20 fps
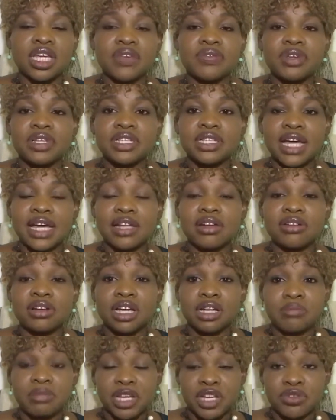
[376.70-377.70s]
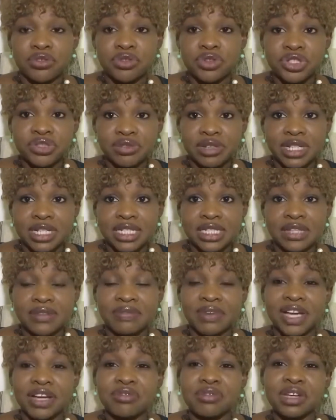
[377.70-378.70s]
I look at my grocery list, if
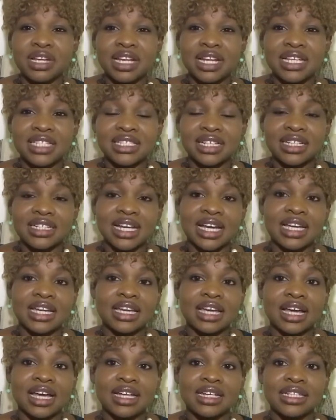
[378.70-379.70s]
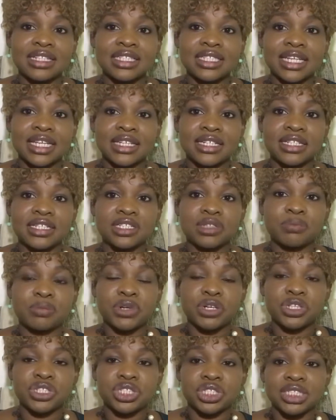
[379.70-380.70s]
I realize that I had intended to
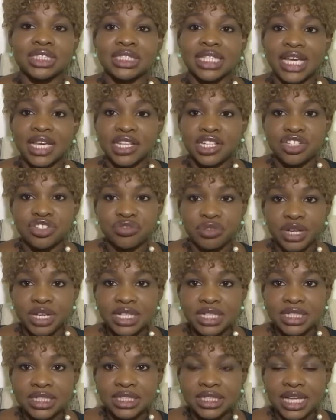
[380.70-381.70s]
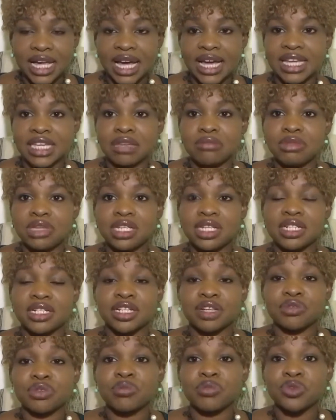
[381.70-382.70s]
purchase any drinks, I immediately
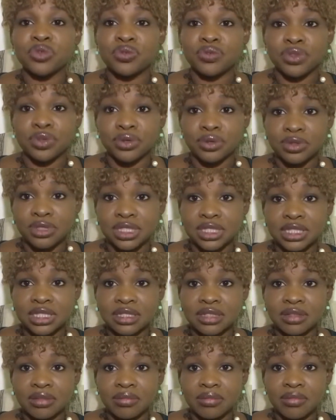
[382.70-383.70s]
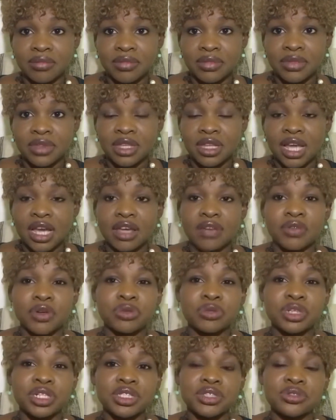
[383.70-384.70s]
remove those. I've
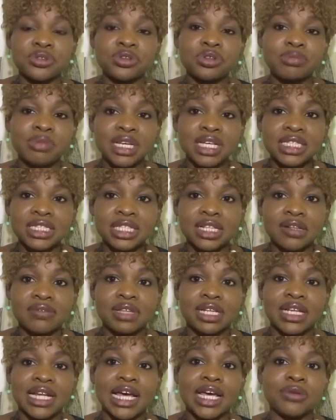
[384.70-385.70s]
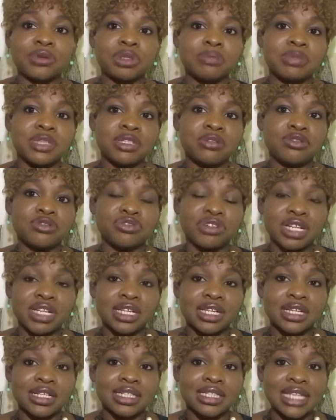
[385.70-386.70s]
already told myself that I will be
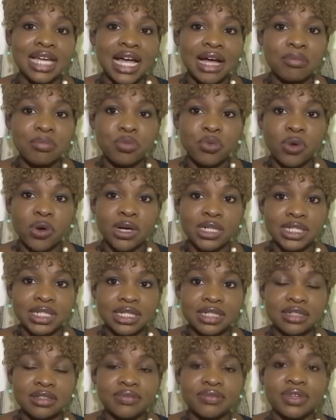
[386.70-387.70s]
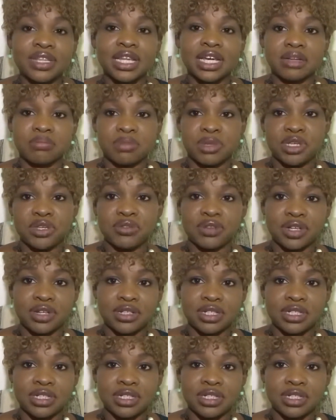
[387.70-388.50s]
drinking tap water for that period.